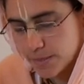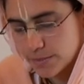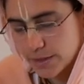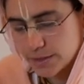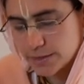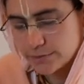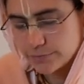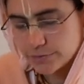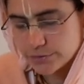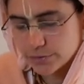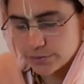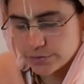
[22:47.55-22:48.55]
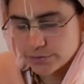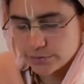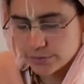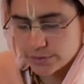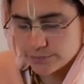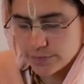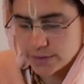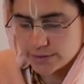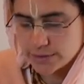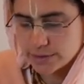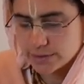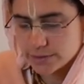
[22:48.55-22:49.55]
Then he returned to his
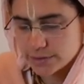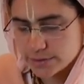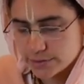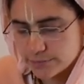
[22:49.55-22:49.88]
residence,